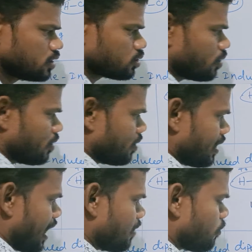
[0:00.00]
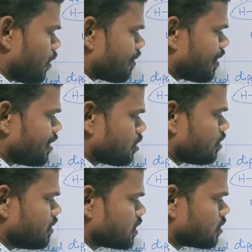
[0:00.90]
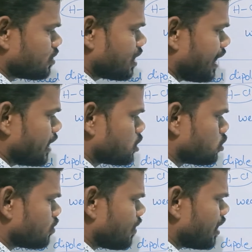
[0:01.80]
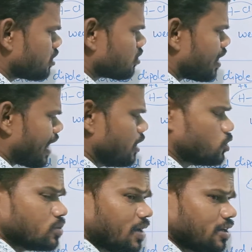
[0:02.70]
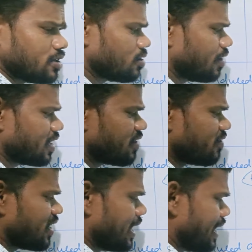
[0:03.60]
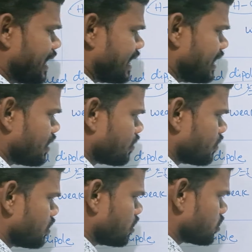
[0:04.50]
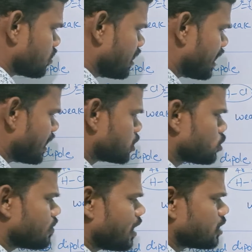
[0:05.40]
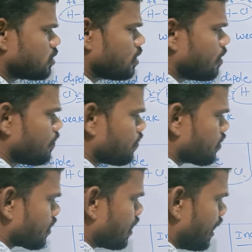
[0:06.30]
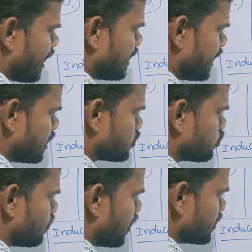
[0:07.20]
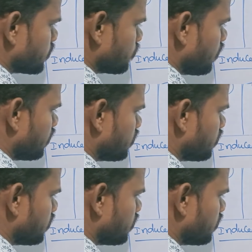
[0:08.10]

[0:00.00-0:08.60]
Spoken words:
So non-polar molecule means so then H2 molecule or I2 molecule, whatever we can take here. So here H2 molecule and H2 molecule.